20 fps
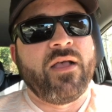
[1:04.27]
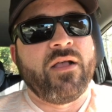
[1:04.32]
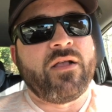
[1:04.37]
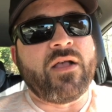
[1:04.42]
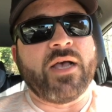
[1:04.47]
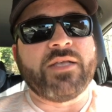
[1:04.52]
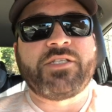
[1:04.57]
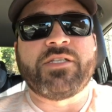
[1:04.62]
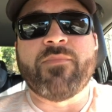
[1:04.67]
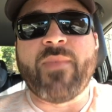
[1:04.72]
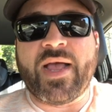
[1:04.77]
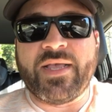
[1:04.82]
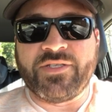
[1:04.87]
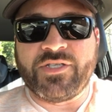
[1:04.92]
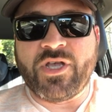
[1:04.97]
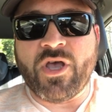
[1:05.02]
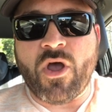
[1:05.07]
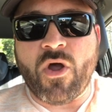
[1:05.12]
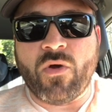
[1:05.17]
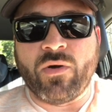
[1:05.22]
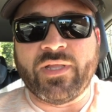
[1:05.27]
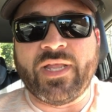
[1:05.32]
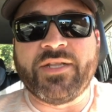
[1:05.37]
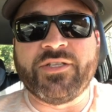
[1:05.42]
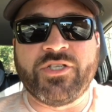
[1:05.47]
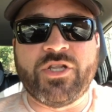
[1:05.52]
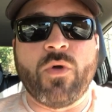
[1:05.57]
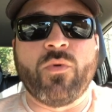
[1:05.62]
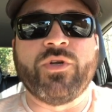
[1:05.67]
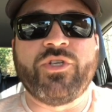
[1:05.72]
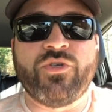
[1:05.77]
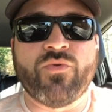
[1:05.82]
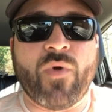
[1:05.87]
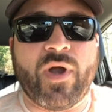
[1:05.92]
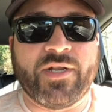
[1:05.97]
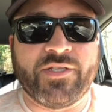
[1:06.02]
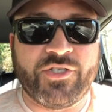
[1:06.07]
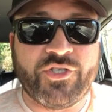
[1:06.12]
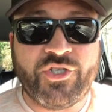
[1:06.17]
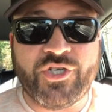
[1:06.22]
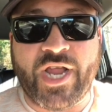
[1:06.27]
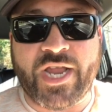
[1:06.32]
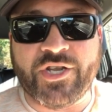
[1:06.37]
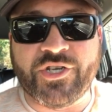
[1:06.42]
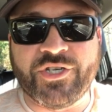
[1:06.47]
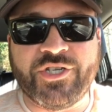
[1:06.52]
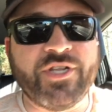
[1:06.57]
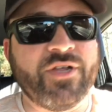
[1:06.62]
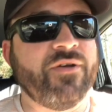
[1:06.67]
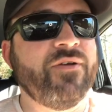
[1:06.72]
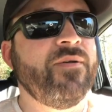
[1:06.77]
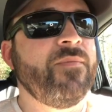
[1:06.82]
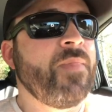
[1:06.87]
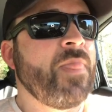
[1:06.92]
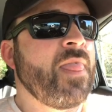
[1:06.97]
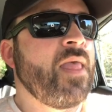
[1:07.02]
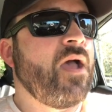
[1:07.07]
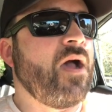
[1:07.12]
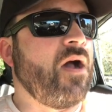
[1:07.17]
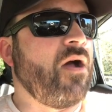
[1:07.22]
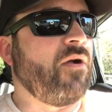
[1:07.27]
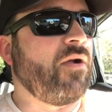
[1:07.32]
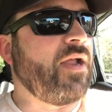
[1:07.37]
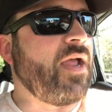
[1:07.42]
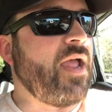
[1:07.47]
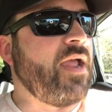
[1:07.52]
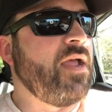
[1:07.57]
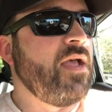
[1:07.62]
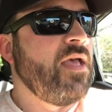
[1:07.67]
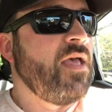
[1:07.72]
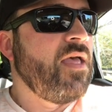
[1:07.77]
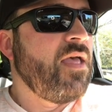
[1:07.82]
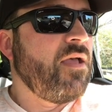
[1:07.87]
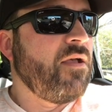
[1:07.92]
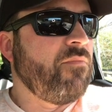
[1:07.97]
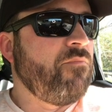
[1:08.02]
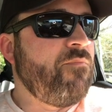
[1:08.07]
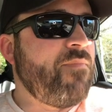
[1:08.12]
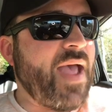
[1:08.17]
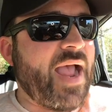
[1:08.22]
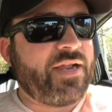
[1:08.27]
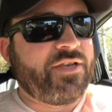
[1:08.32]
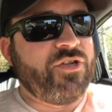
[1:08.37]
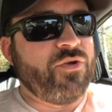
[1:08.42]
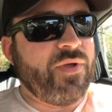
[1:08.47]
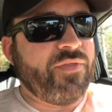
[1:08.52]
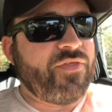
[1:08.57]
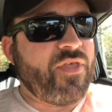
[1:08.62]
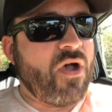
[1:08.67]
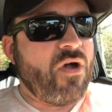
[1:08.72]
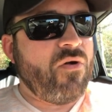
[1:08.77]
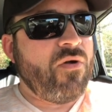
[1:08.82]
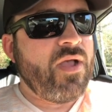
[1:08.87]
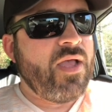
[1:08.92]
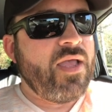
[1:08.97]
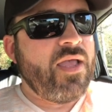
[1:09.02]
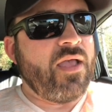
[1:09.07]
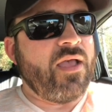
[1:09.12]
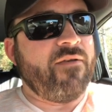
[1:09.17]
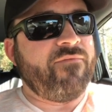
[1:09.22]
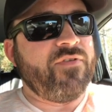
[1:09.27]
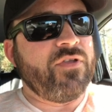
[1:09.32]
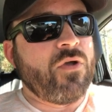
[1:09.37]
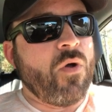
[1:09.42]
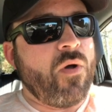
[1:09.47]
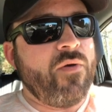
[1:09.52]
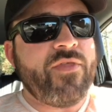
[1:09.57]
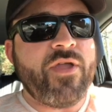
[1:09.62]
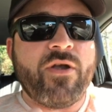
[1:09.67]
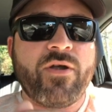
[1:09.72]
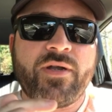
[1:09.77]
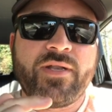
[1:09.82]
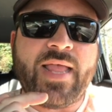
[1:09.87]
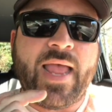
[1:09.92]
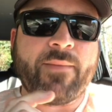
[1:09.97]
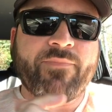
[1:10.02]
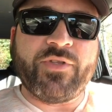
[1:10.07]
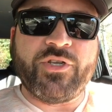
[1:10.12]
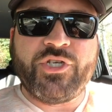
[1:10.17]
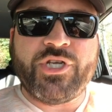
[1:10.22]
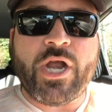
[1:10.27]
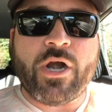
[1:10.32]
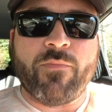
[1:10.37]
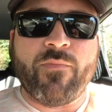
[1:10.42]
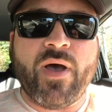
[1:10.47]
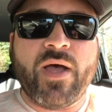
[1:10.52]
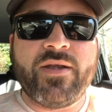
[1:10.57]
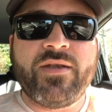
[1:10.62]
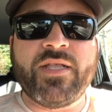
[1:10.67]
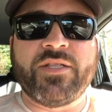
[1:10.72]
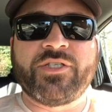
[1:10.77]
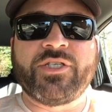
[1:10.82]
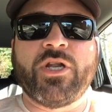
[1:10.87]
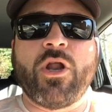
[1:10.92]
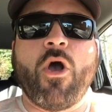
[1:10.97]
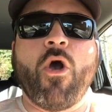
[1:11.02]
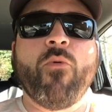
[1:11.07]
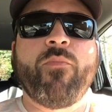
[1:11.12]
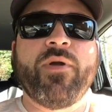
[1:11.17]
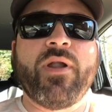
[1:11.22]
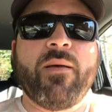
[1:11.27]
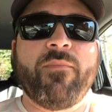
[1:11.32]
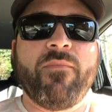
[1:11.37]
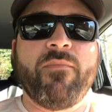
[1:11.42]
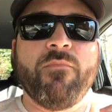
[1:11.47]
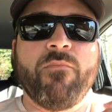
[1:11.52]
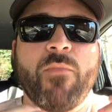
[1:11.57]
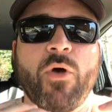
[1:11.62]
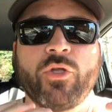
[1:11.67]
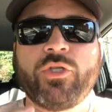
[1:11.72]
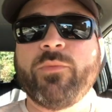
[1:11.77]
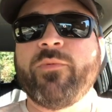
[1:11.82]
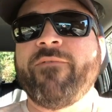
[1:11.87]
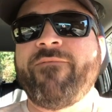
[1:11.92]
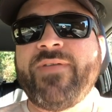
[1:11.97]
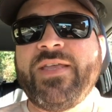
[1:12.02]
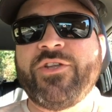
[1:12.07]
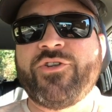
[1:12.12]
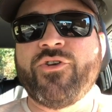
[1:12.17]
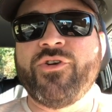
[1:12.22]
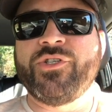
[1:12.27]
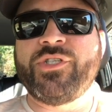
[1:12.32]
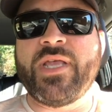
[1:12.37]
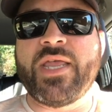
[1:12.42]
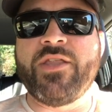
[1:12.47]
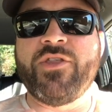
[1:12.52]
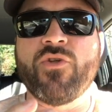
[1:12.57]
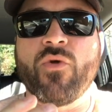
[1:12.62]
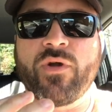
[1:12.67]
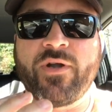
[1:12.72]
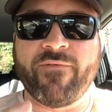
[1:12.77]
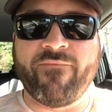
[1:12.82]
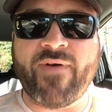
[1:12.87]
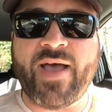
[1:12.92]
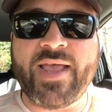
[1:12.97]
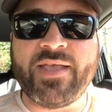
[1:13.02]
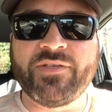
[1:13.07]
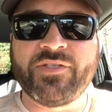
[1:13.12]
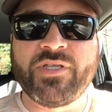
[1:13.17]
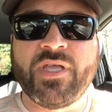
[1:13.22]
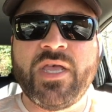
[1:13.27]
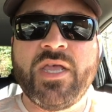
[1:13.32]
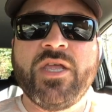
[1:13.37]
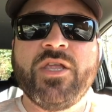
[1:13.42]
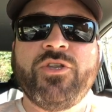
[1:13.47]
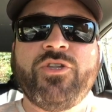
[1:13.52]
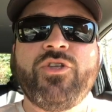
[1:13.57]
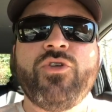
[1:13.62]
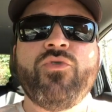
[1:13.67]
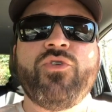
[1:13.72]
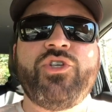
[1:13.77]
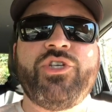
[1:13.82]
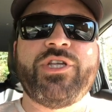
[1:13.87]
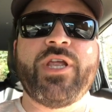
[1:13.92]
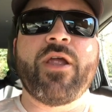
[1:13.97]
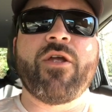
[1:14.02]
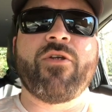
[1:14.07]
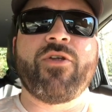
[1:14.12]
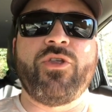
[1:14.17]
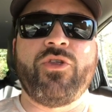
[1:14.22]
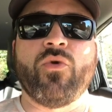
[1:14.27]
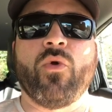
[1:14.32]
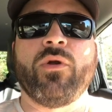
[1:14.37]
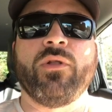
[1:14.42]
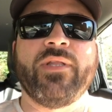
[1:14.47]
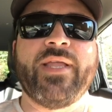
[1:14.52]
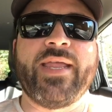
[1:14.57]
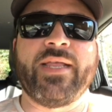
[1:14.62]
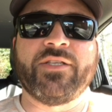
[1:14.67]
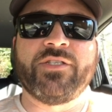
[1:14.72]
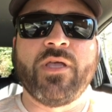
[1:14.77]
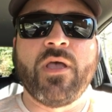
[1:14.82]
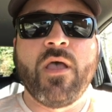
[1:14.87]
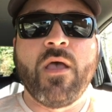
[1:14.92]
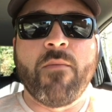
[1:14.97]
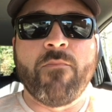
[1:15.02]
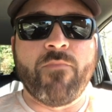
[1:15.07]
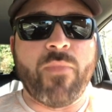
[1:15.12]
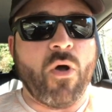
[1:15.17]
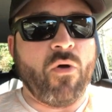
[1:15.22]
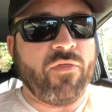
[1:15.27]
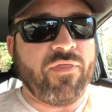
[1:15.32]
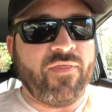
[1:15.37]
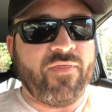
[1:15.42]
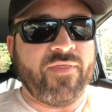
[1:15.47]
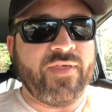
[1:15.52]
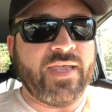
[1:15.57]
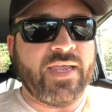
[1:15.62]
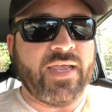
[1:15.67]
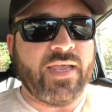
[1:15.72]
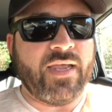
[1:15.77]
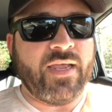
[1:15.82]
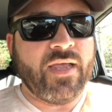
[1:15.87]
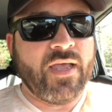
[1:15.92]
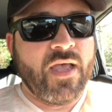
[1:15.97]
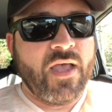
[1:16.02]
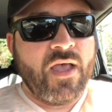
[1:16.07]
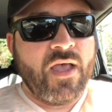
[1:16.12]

customized code. Let us know what you want us to change it to. Okay. Back to it though, if you go in there and tap the share button, it's going to open up multiple features in your device to share your links. Both the